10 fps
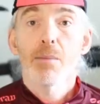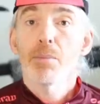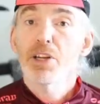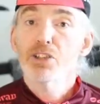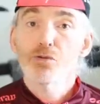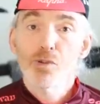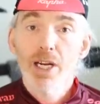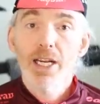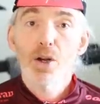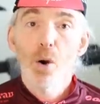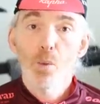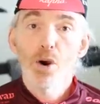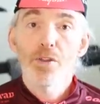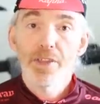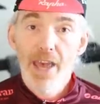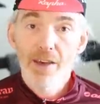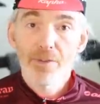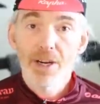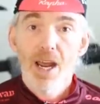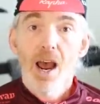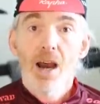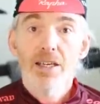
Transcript: but it's really not worth the effort.